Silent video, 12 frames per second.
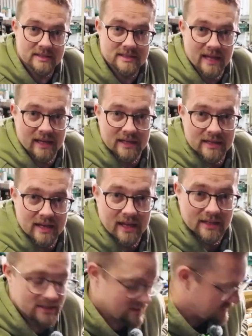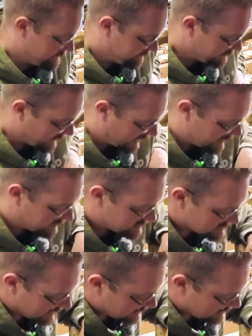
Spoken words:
sanding disc and